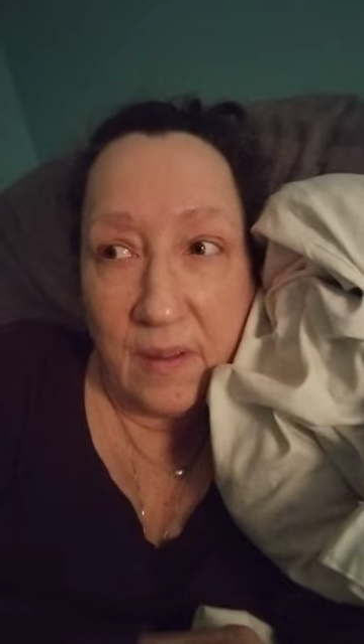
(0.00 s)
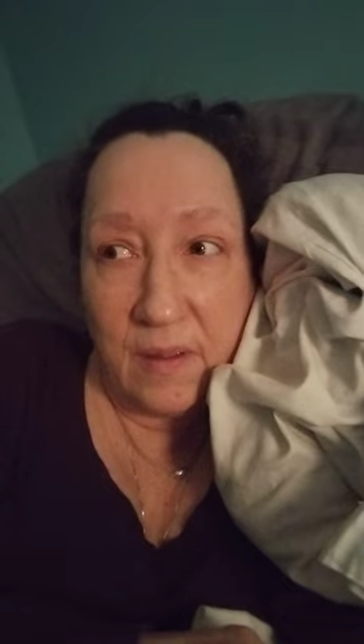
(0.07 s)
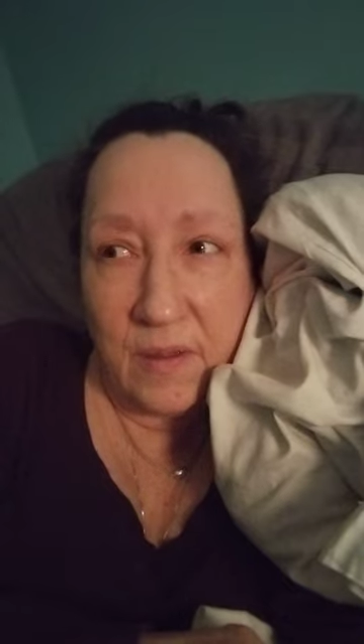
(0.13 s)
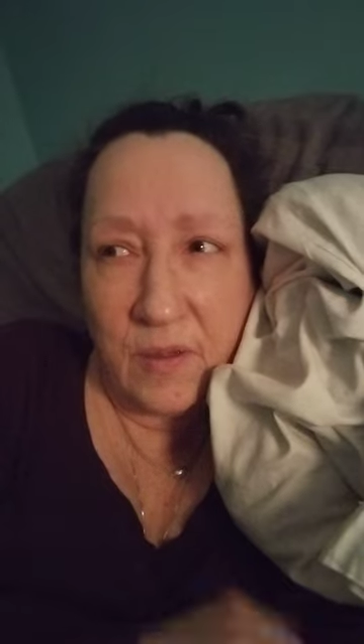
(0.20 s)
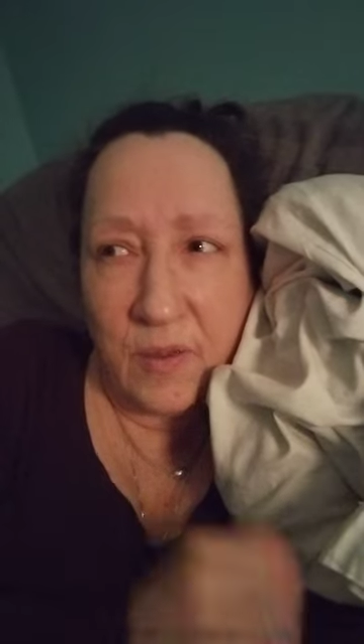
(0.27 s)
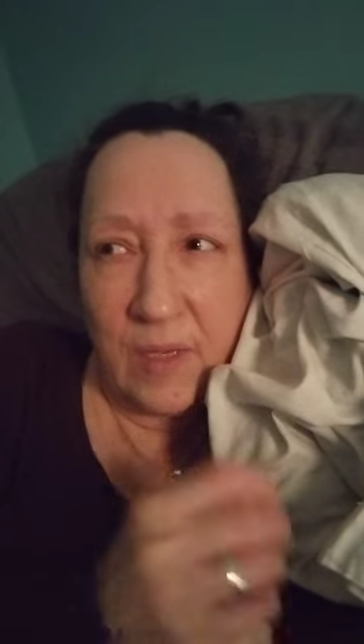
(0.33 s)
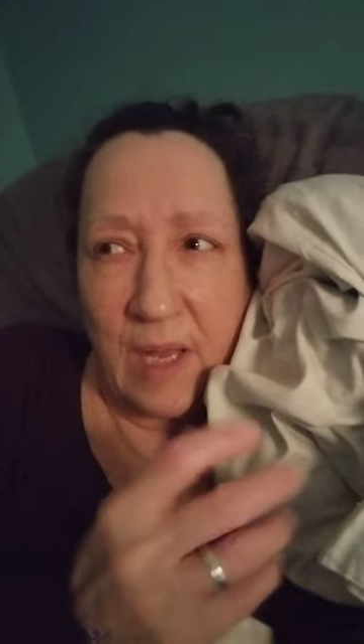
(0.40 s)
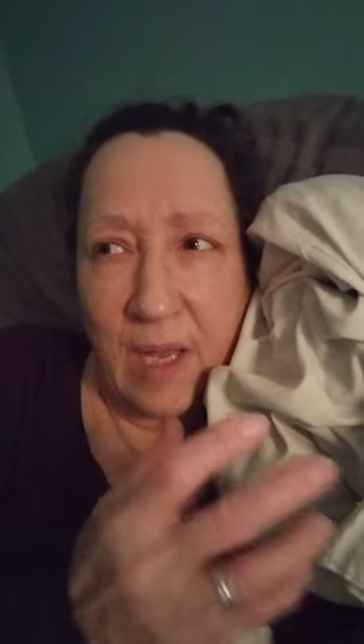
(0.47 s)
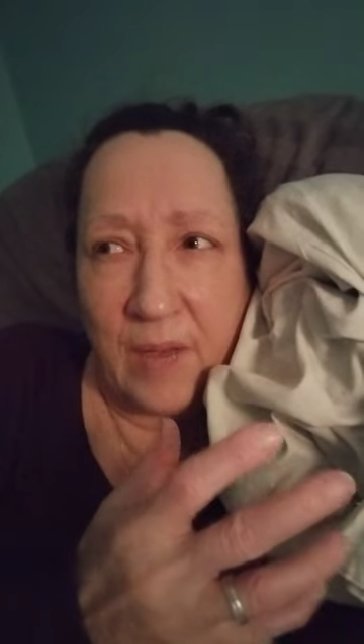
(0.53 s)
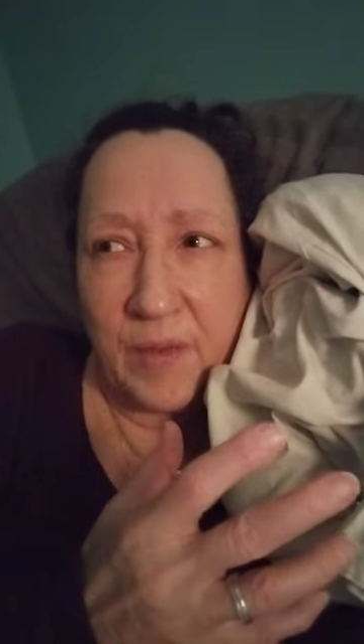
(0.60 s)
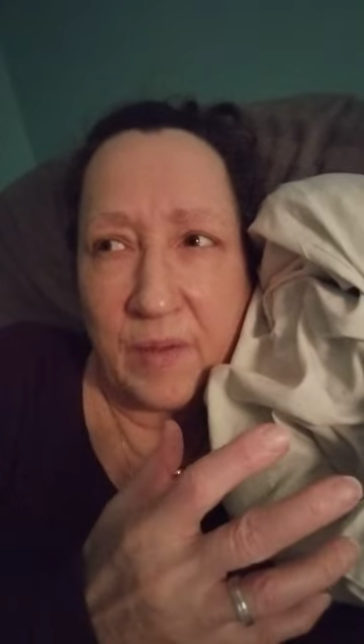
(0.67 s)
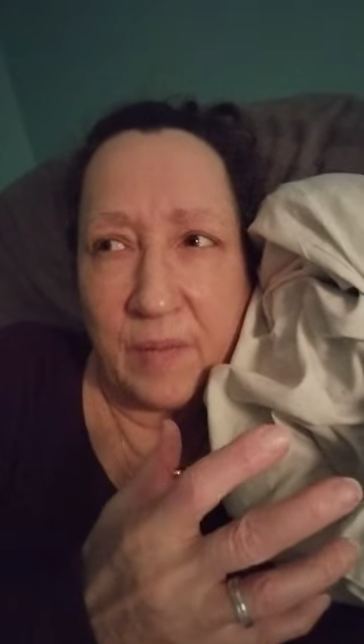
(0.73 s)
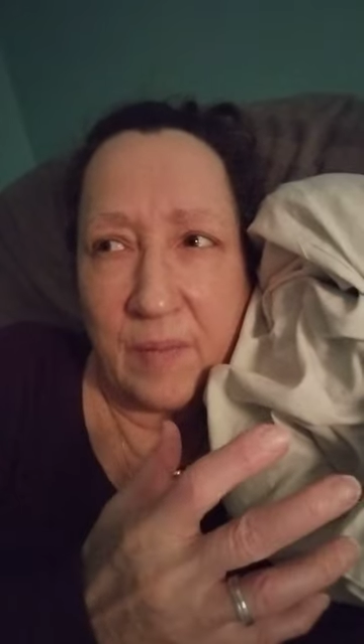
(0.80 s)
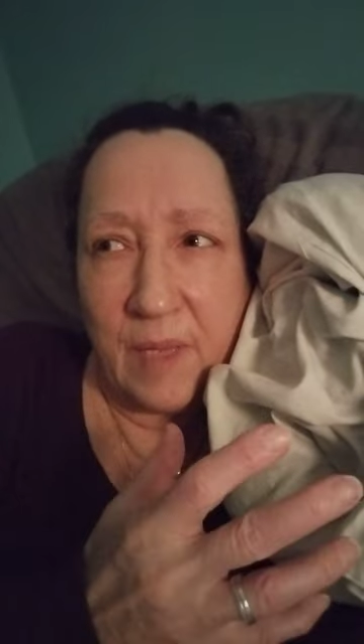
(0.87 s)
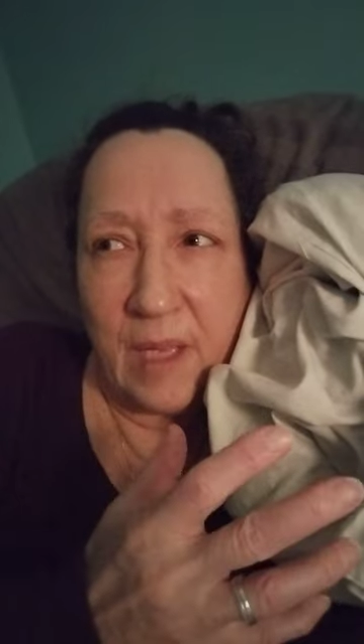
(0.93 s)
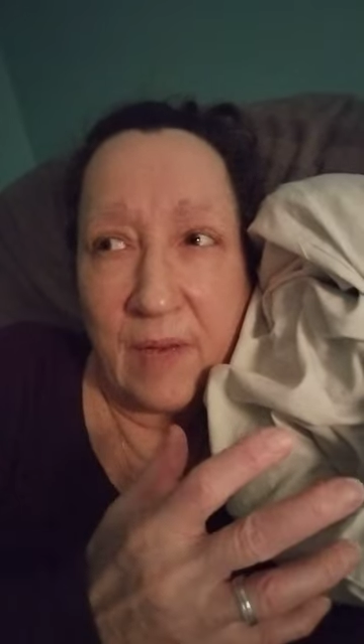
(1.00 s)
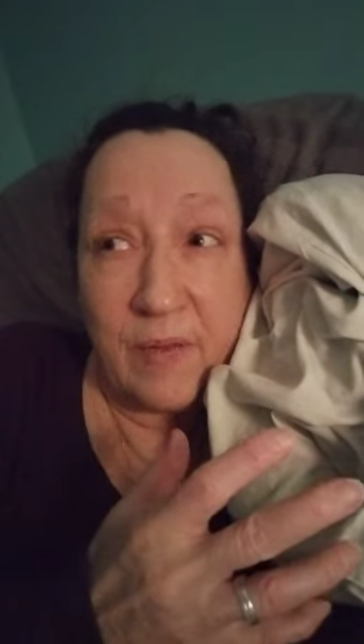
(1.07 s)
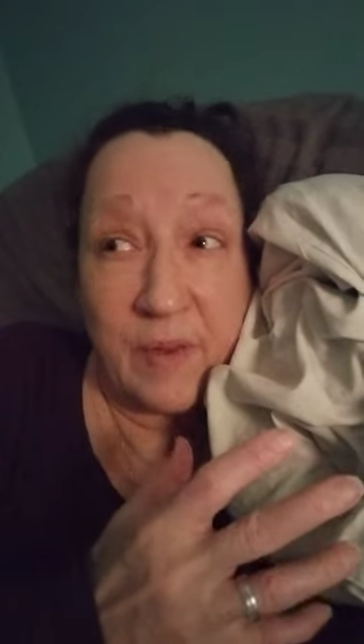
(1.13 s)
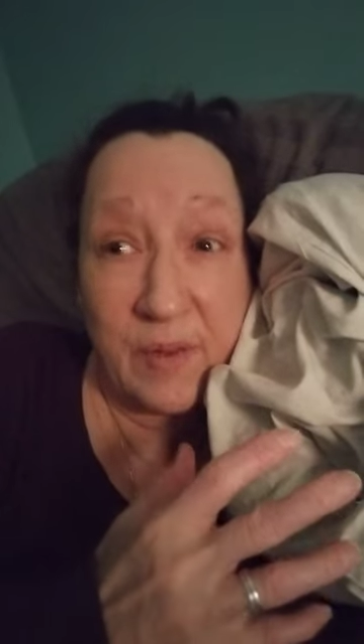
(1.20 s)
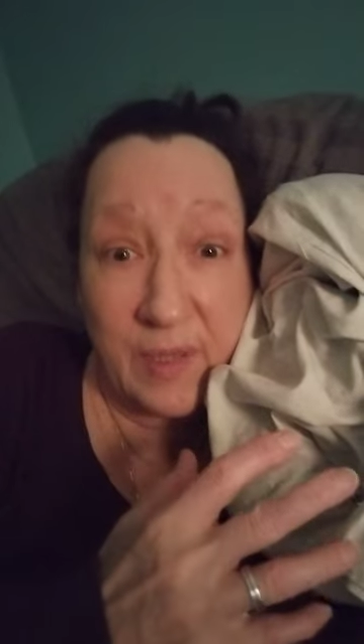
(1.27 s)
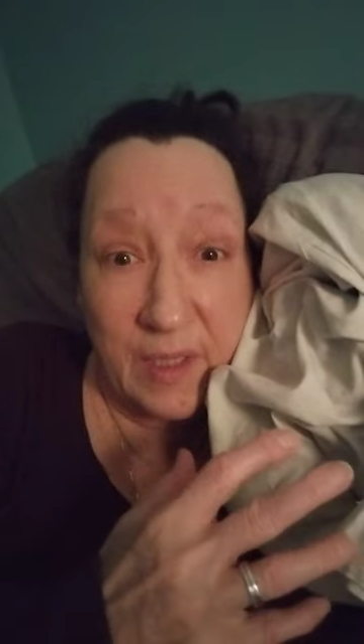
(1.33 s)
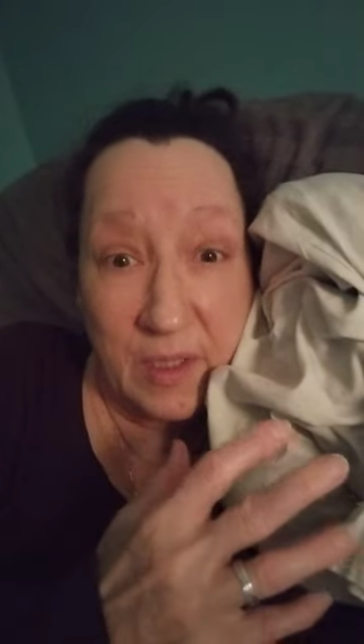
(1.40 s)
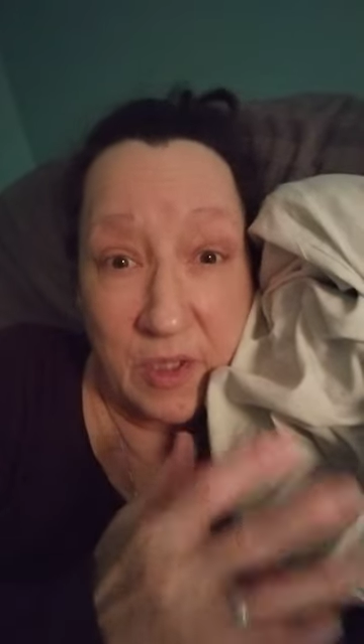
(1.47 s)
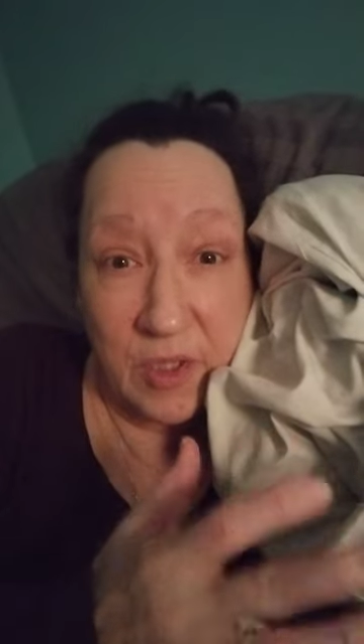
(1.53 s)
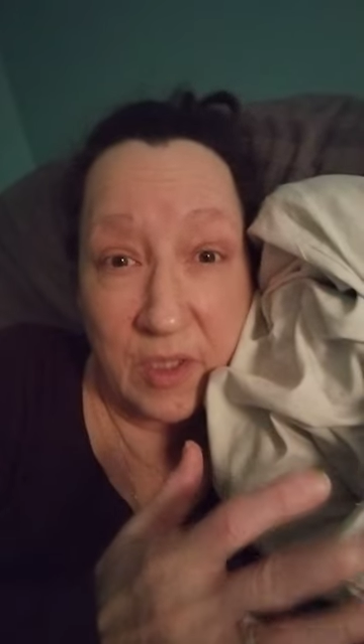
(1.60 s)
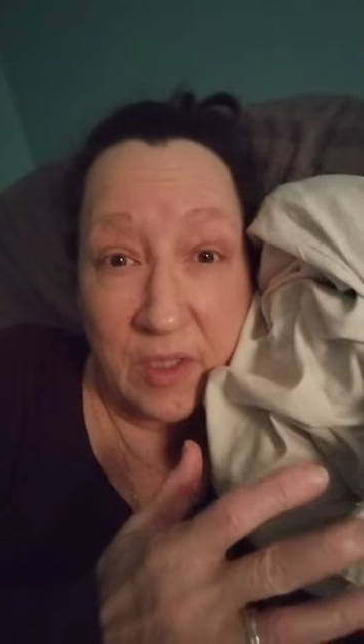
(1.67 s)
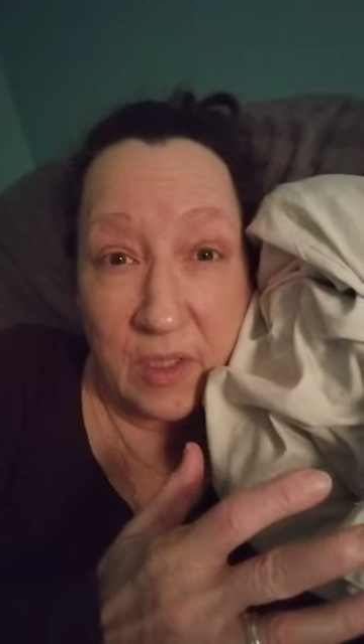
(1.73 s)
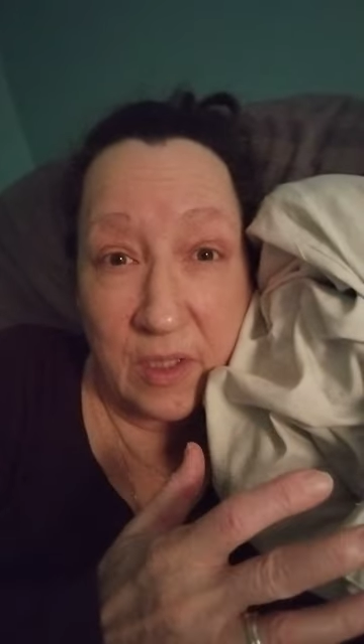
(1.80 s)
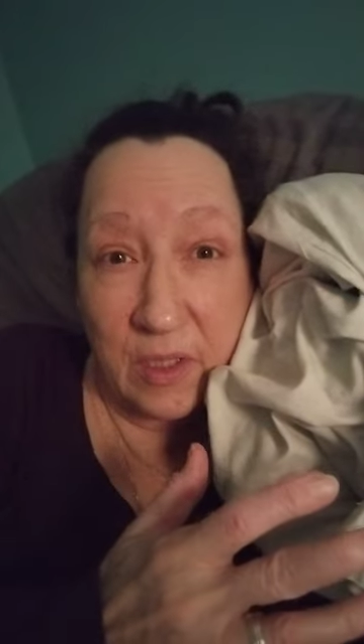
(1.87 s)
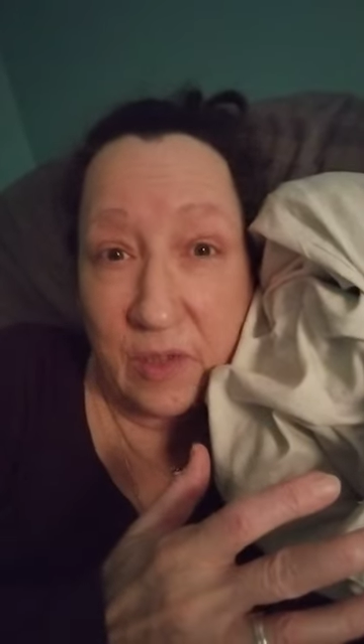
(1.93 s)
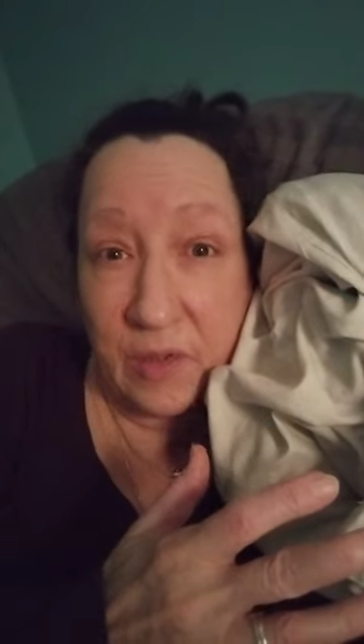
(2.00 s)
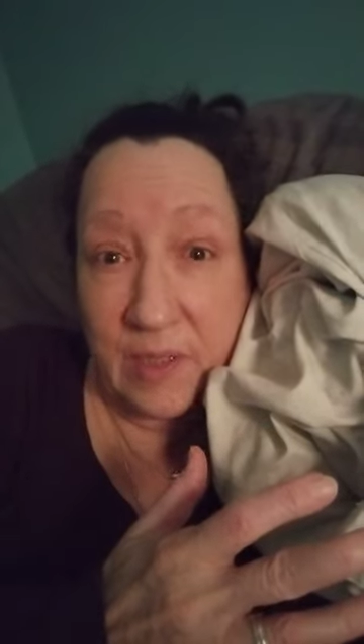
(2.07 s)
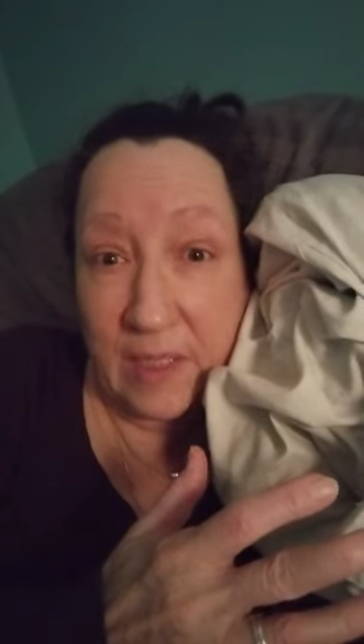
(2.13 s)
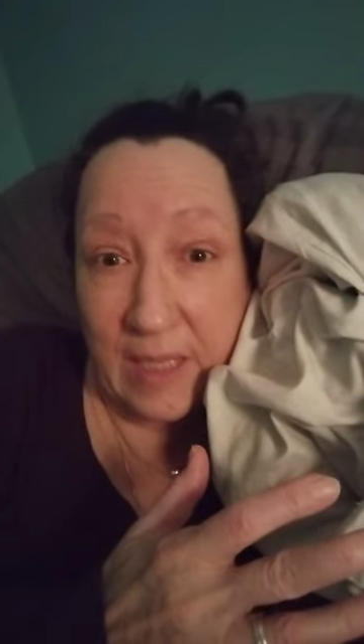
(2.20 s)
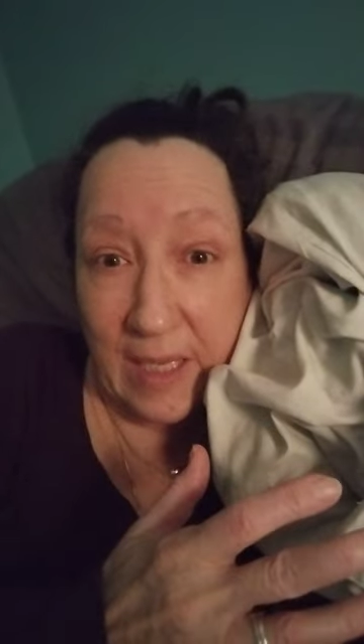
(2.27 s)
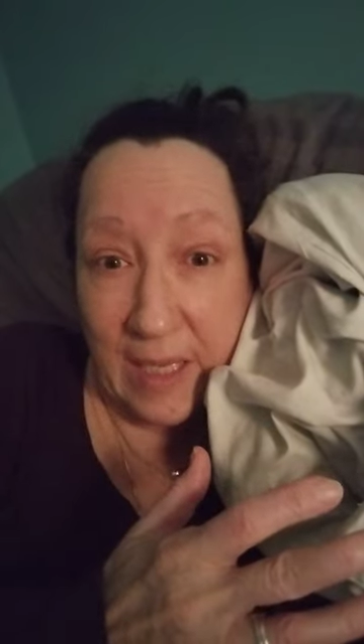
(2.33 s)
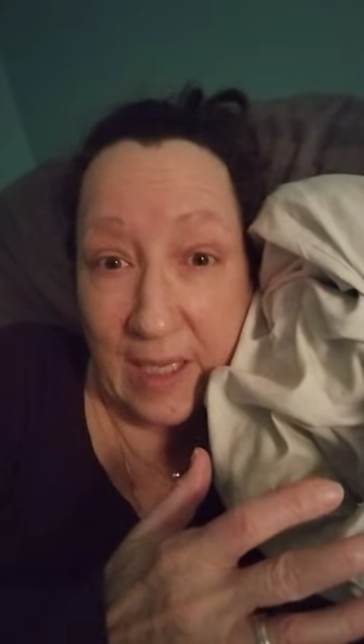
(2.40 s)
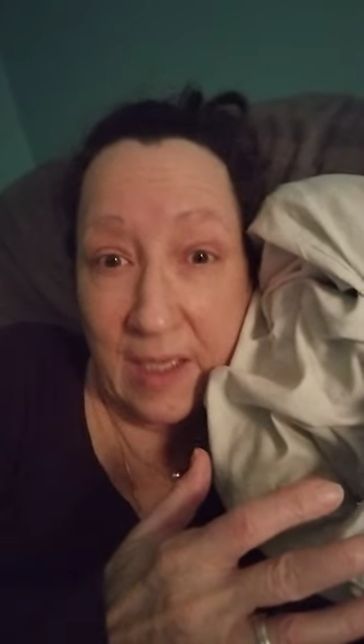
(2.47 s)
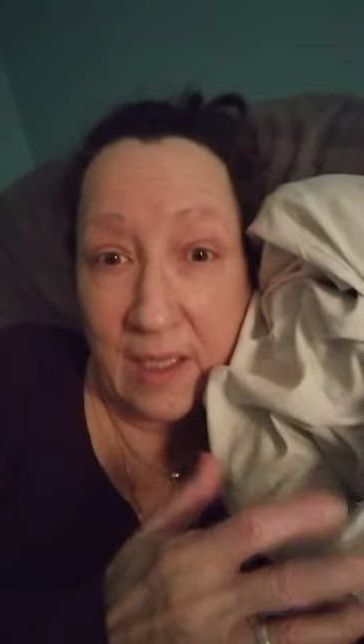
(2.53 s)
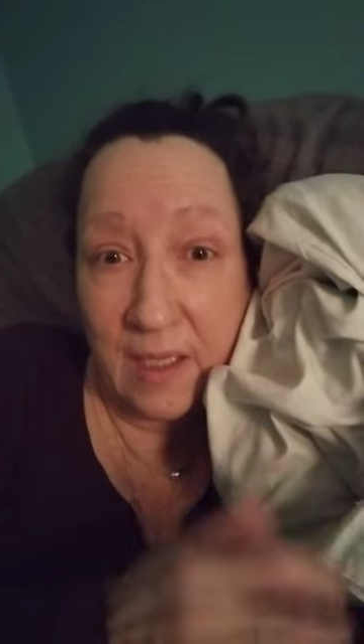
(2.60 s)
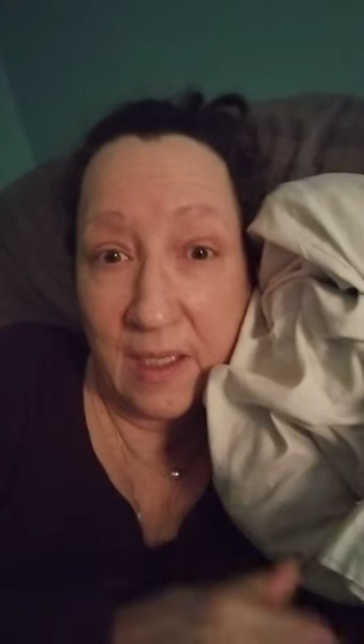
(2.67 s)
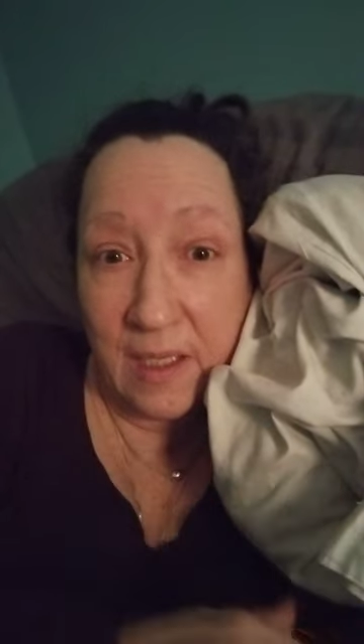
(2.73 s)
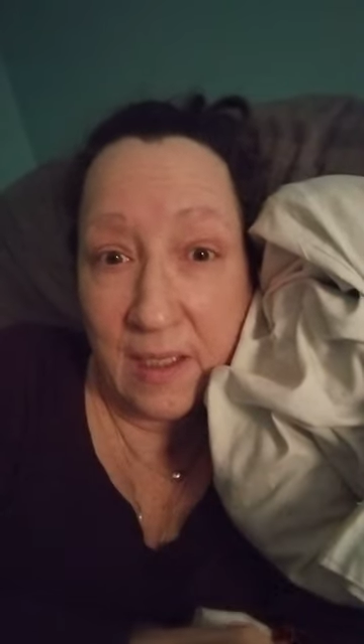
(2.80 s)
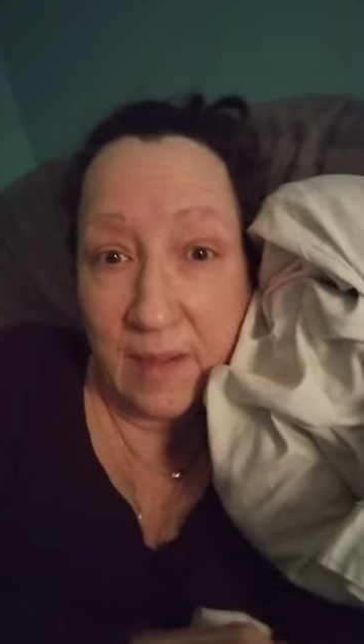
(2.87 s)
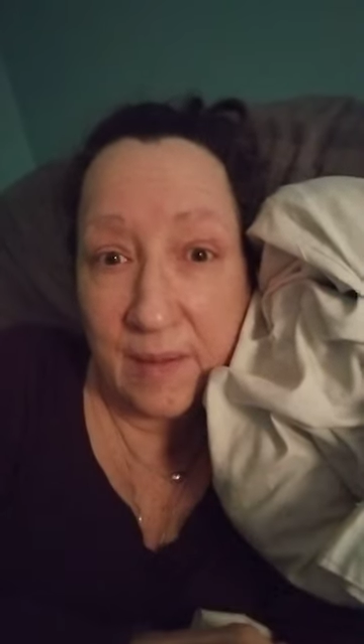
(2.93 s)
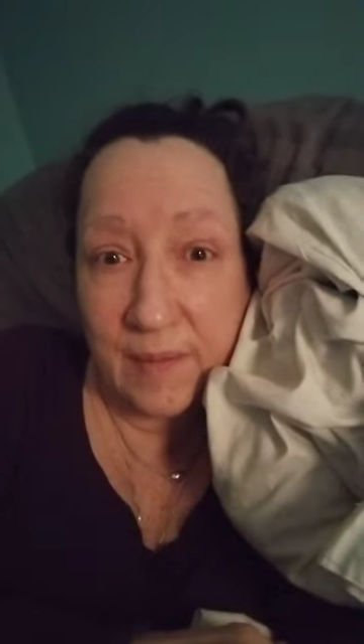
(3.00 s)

so now the everything's just loose and hanging